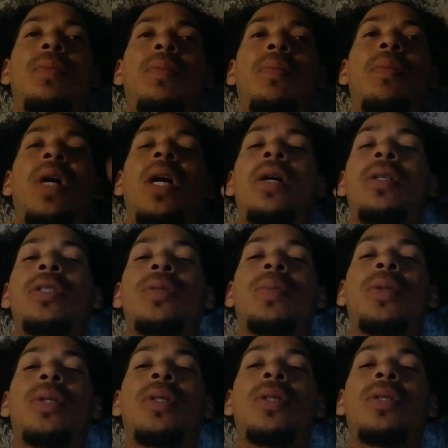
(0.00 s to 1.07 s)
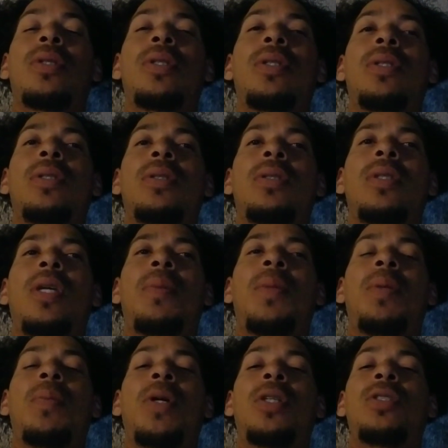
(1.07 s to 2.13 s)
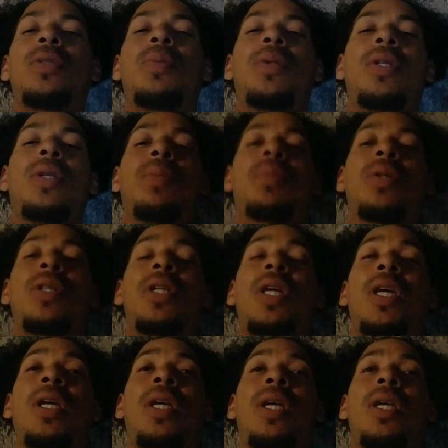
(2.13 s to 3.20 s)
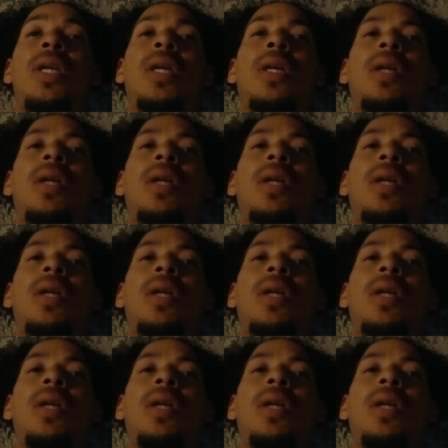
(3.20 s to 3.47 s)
miles per, how many miles you put in per day,